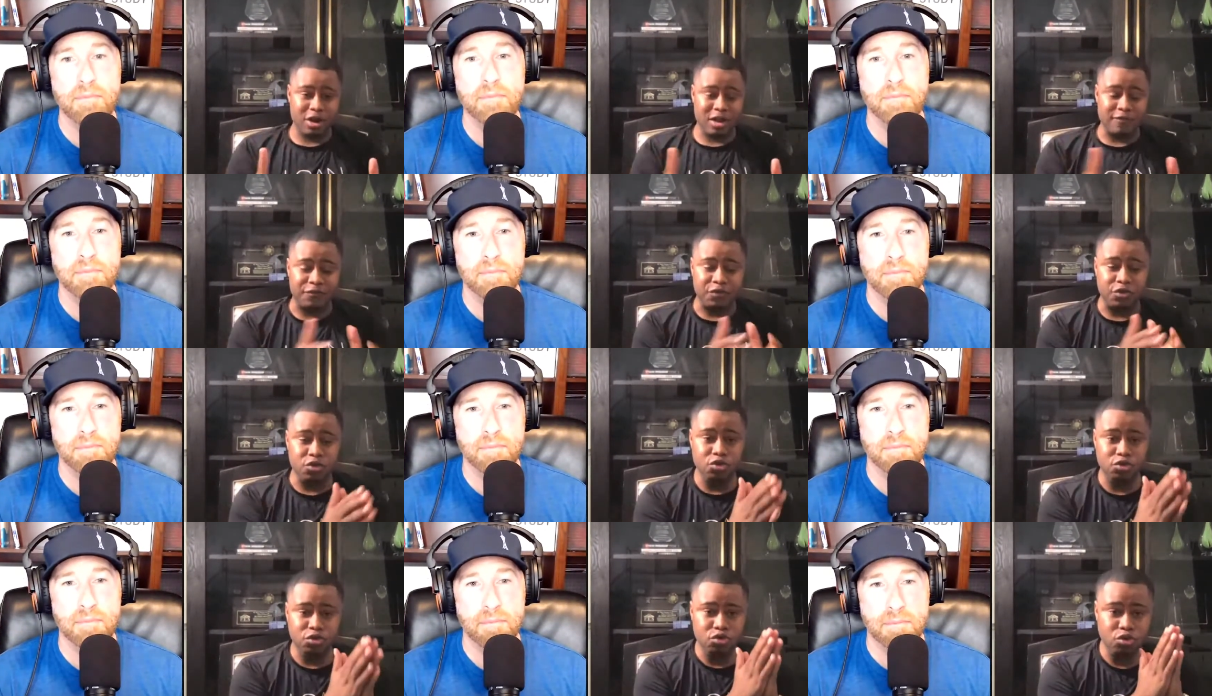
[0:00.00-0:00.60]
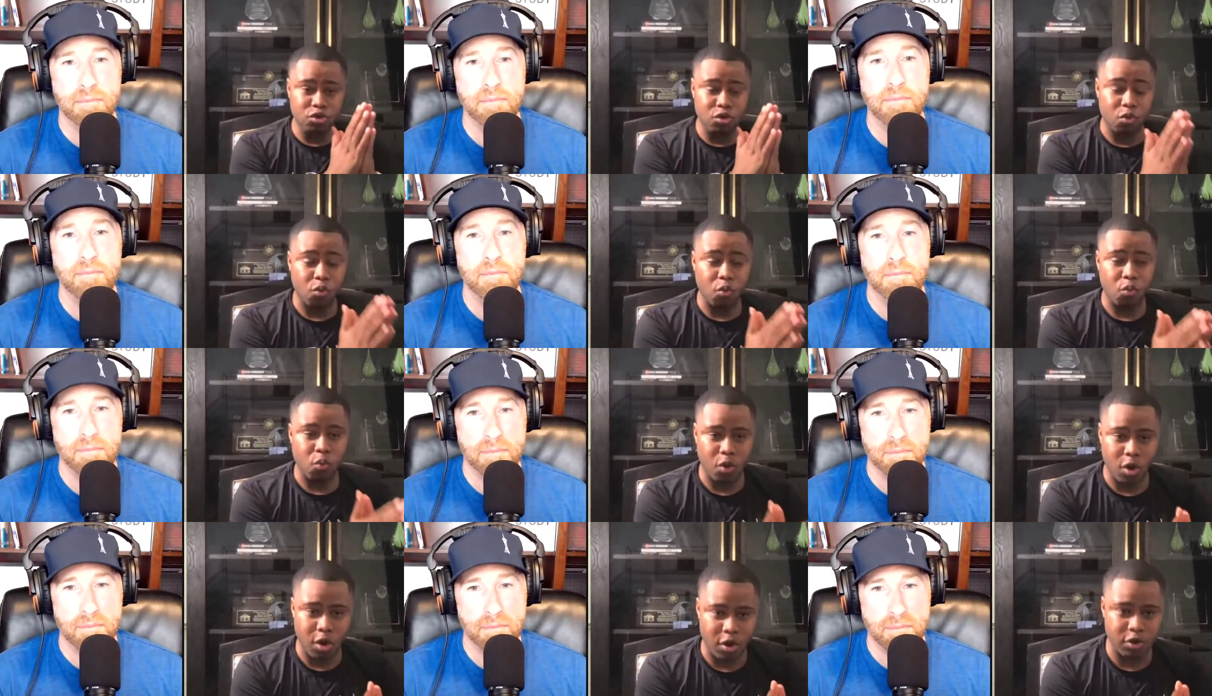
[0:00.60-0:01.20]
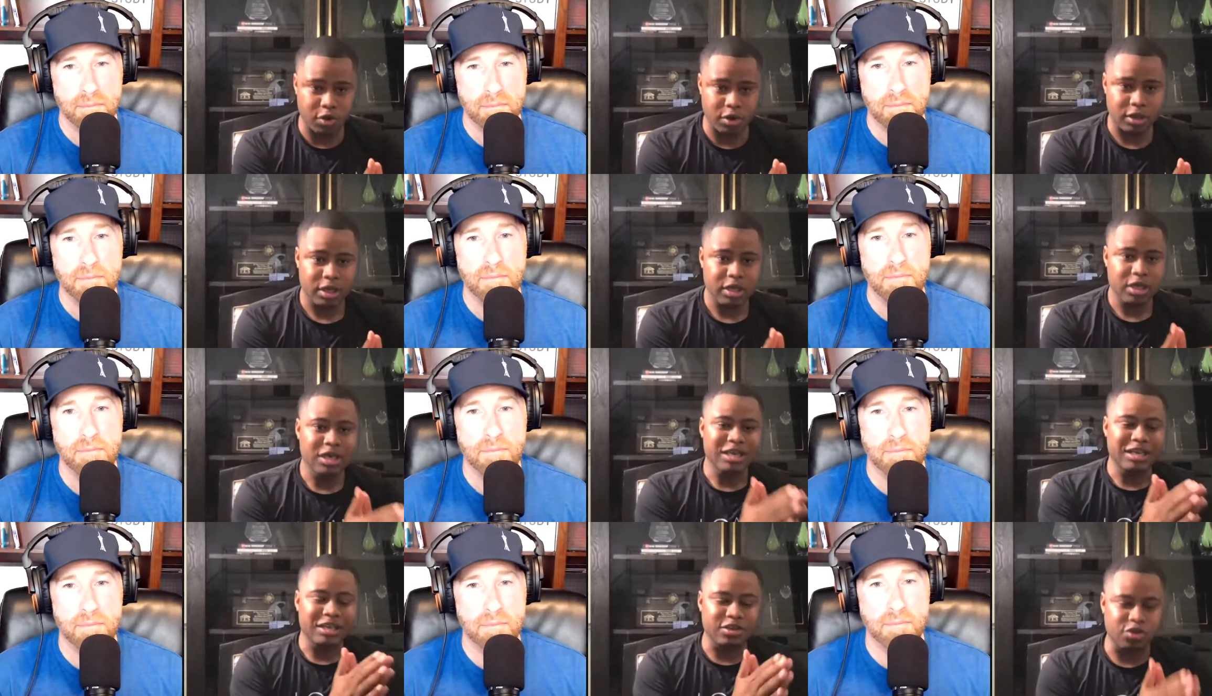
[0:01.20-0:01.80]
Speaker 1: If you do the work,
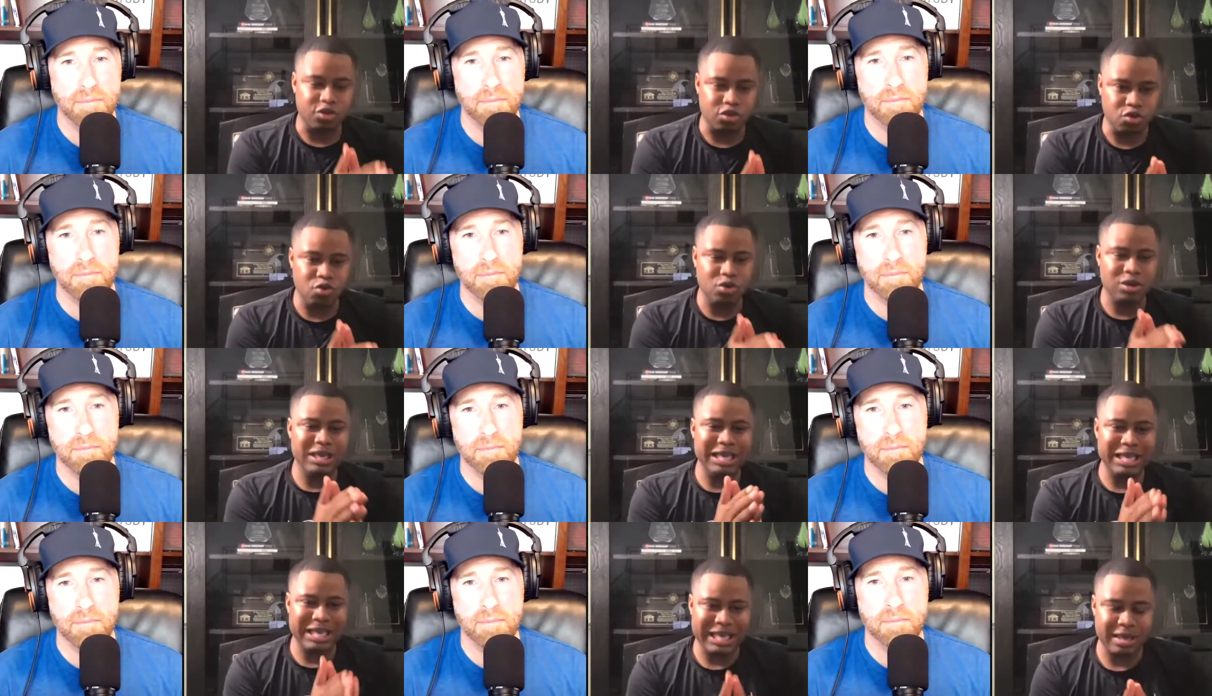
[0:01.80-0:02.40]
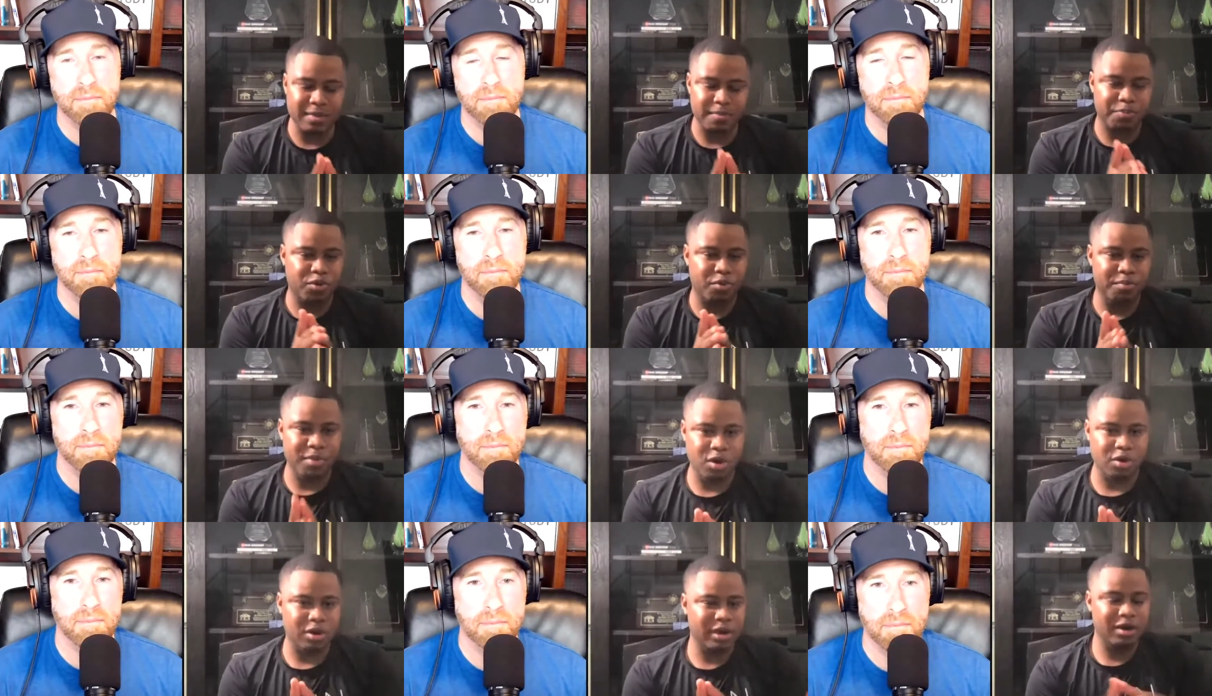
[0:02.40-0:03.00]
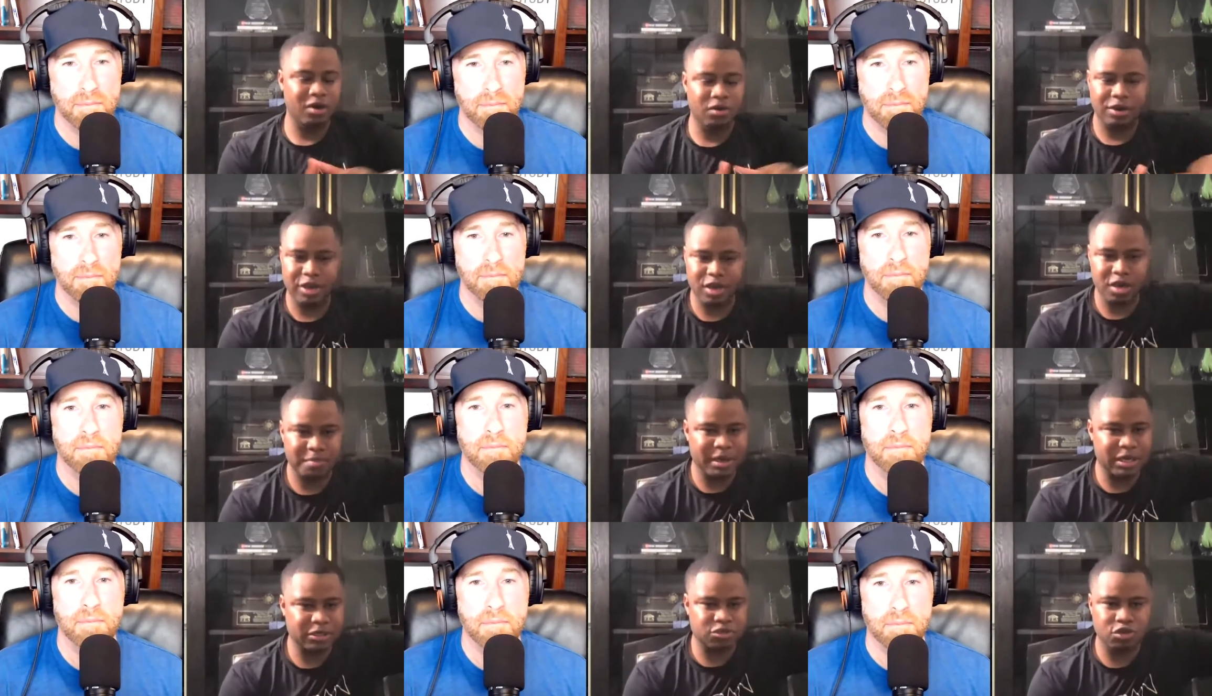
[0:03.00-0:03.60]
you can get promoted. They don't care
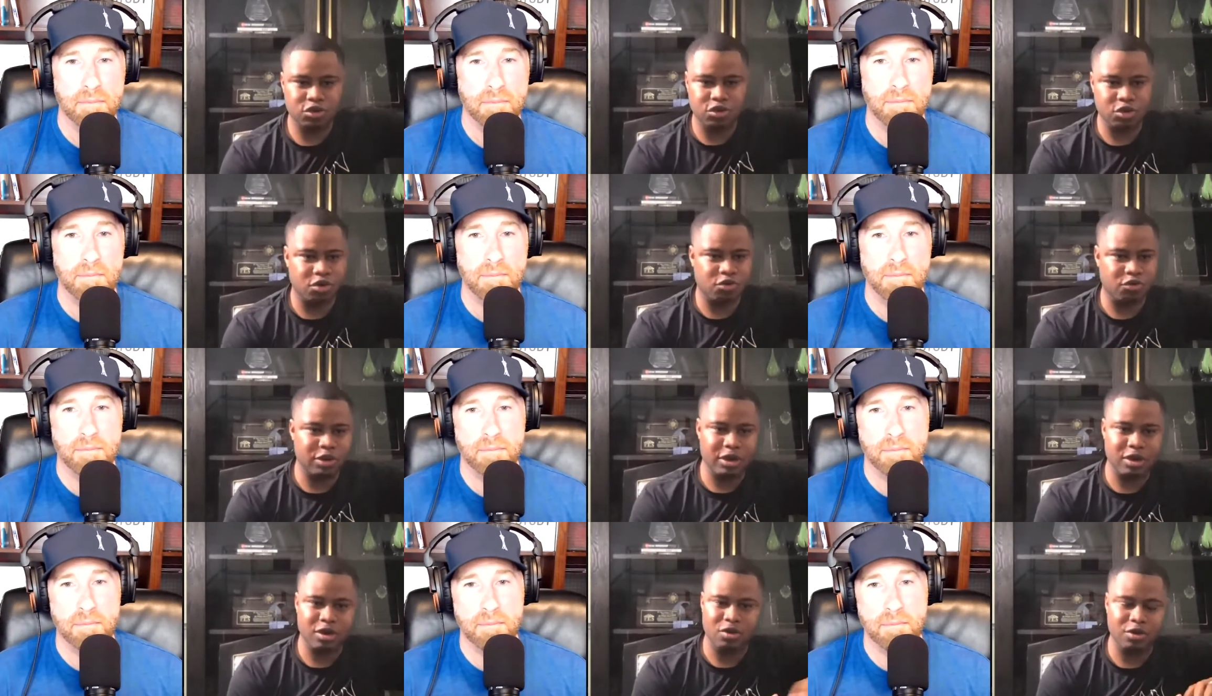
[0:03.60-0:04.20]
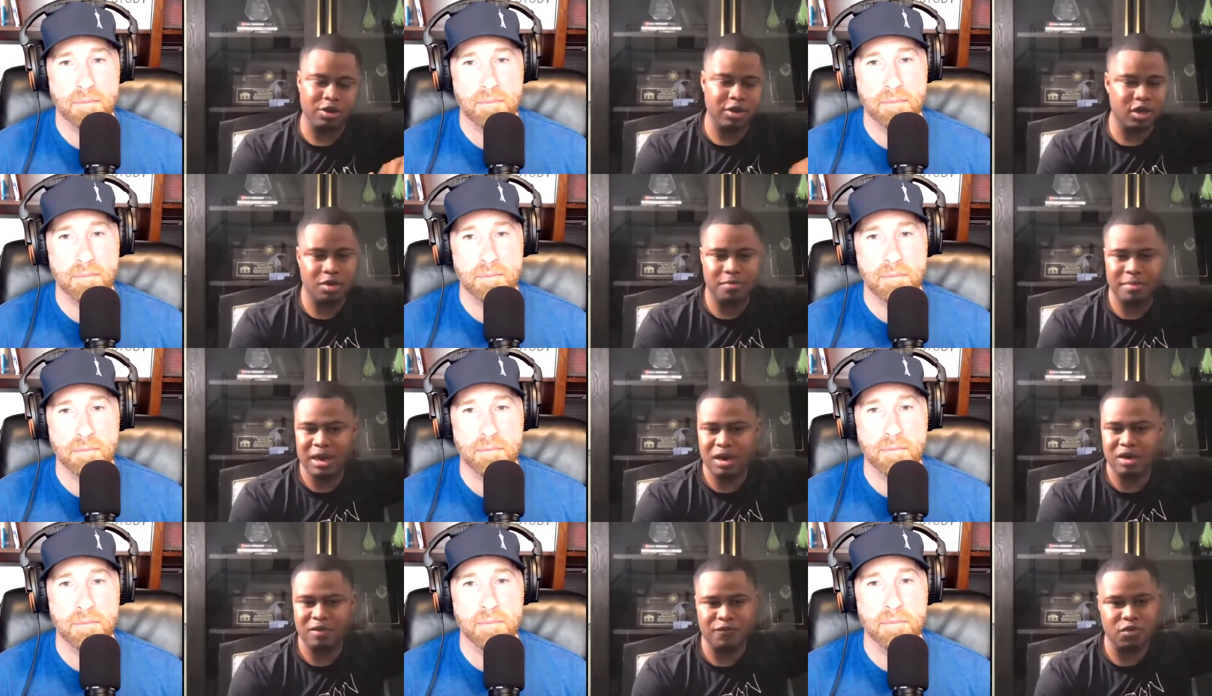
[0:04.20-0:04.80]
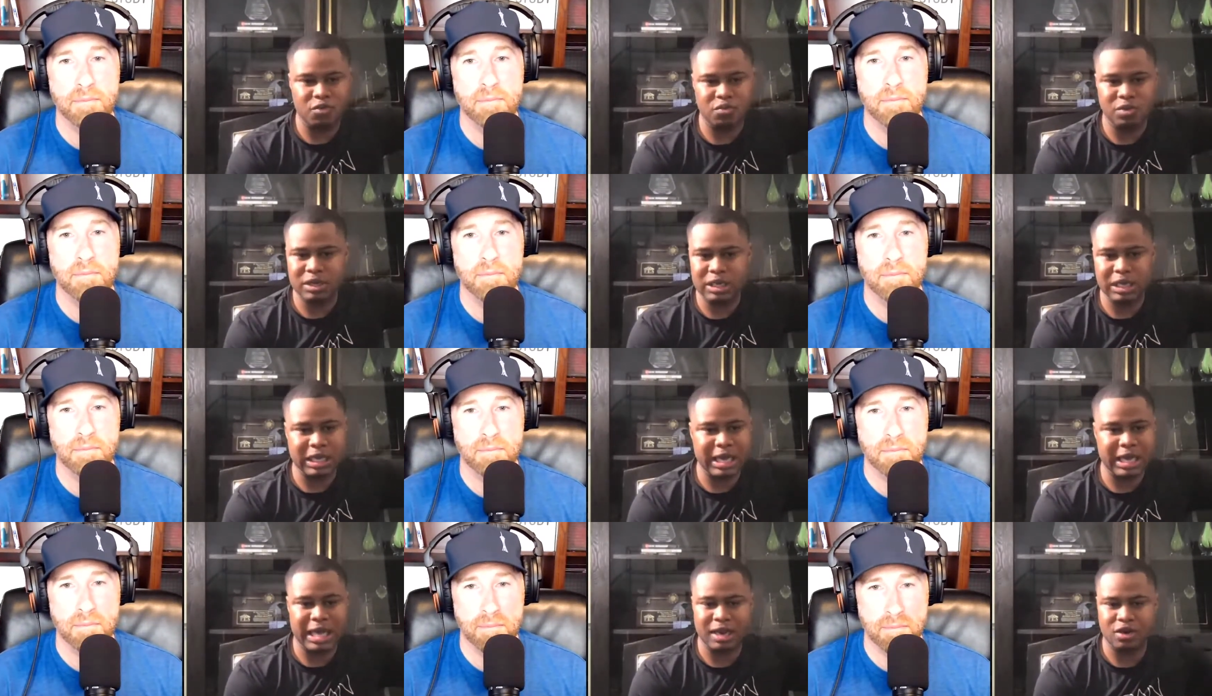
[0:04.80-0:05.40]
about your degree. They don't care about if you went to
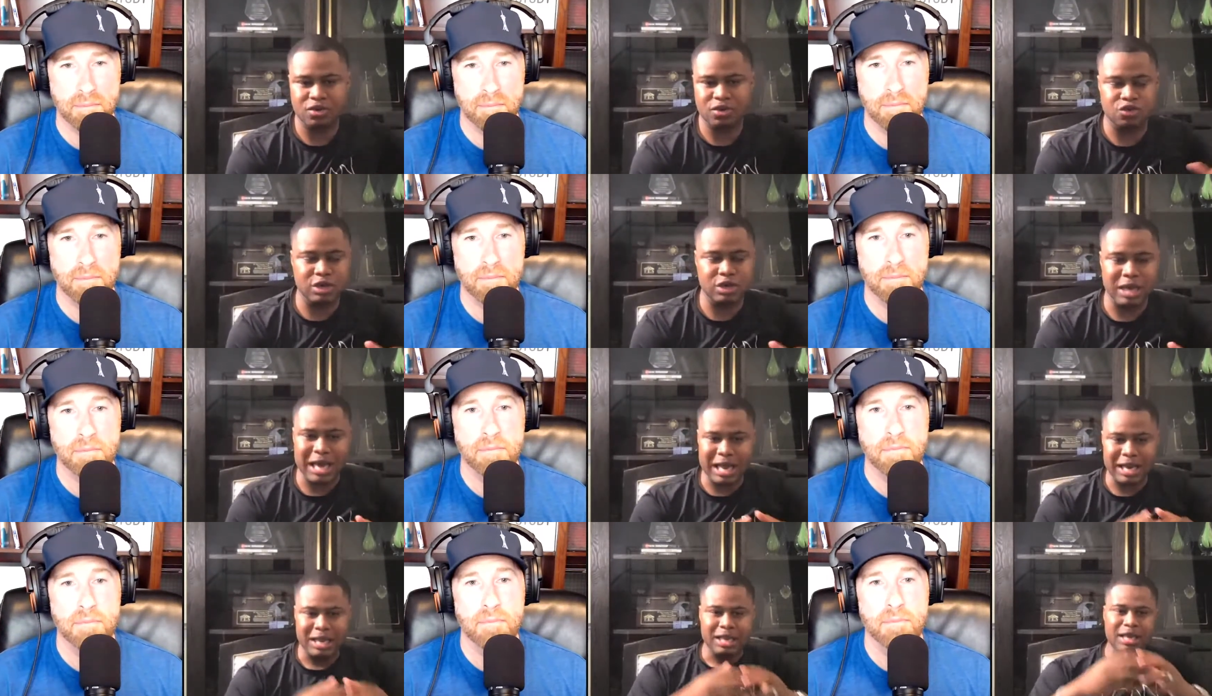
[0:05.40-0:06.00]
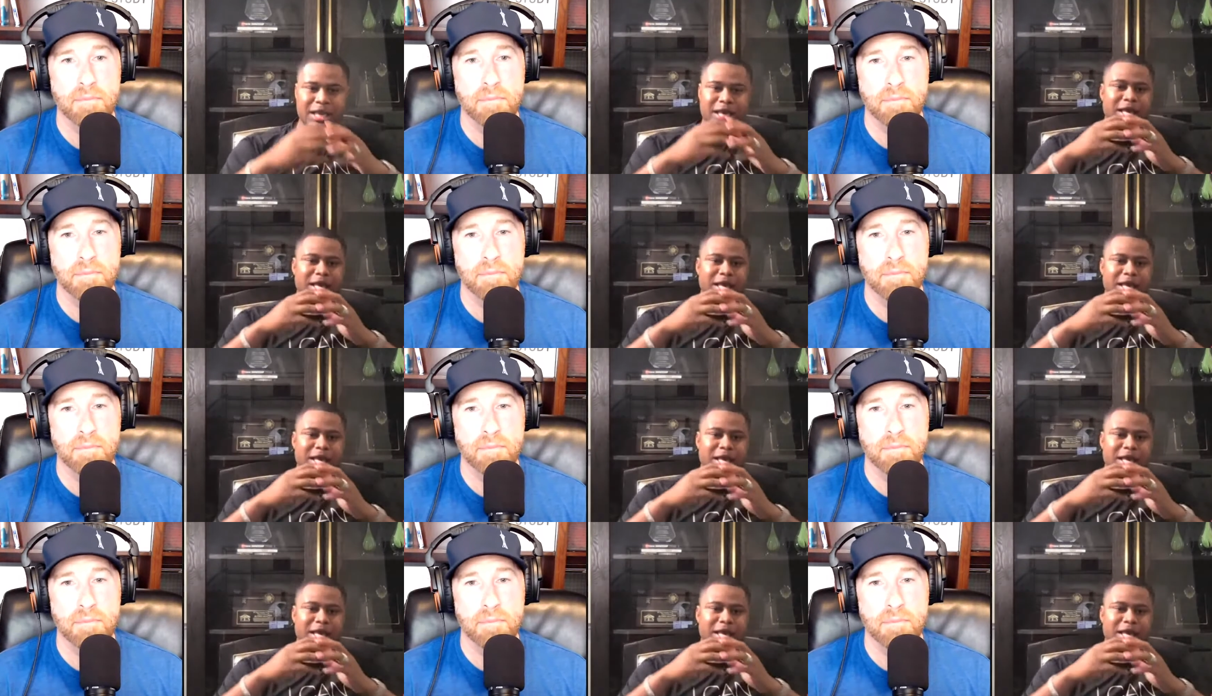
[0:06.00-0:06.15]
college or not.